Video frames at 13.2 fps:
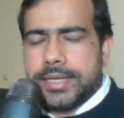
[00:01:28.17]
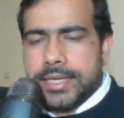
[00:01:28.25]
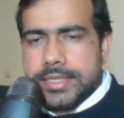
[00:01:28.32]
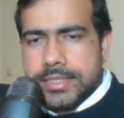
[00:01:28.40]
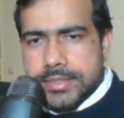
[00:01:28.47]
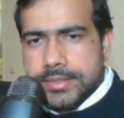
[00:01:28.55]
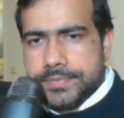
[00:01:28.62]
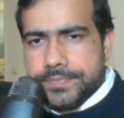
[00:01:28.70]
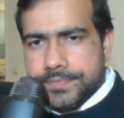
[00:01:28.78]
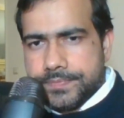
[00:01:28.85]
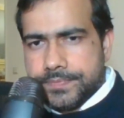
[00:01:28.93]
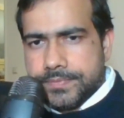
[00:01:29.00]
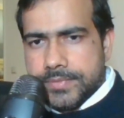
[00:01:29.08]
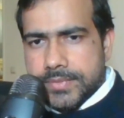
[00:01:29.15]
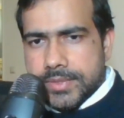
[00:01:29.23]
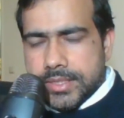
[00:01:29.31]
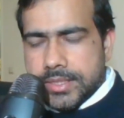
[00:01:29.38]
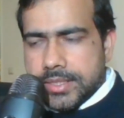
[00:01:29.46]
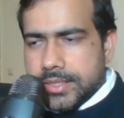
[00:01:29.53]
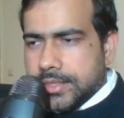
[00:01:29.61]
lakhs
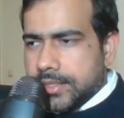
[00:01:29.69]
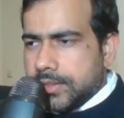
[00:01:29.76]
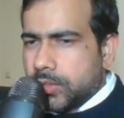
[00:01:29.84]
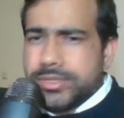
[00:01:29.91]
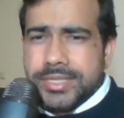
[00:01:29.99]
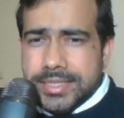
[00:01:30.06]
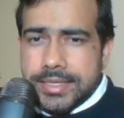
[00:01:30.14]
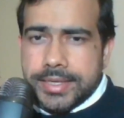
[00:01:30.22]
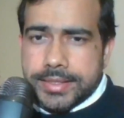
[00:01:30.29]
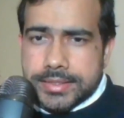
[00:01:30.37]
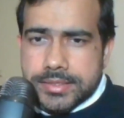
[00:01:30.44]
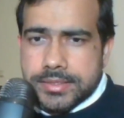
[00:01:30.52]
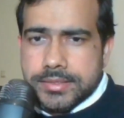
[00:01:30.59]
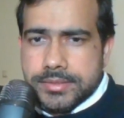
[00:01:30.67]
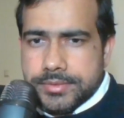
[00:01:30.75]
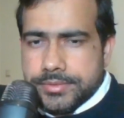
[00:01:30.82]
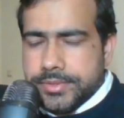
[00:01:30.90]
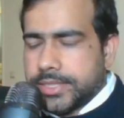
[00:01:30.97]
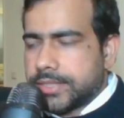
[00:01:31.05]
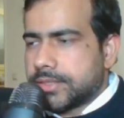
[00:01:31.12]
or thirty lakhs,
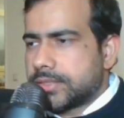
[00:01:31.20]
right?